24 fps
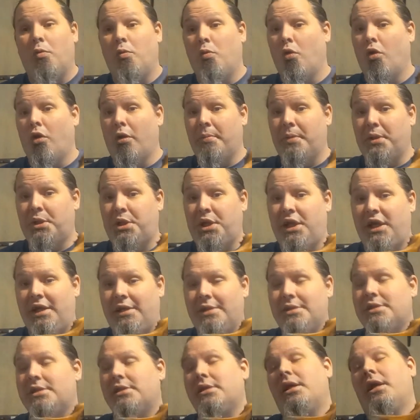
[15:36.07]
War
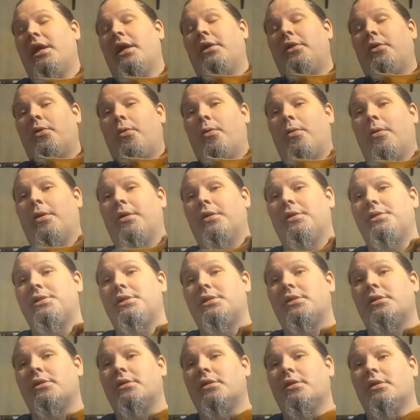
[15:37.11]
Machines and
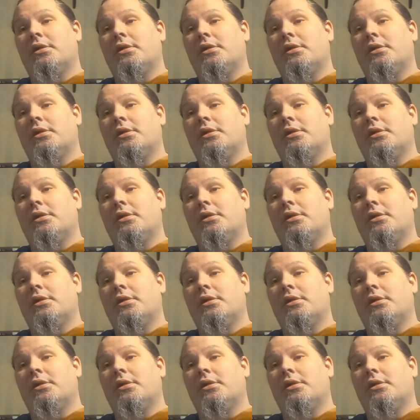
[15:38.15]
Hordes,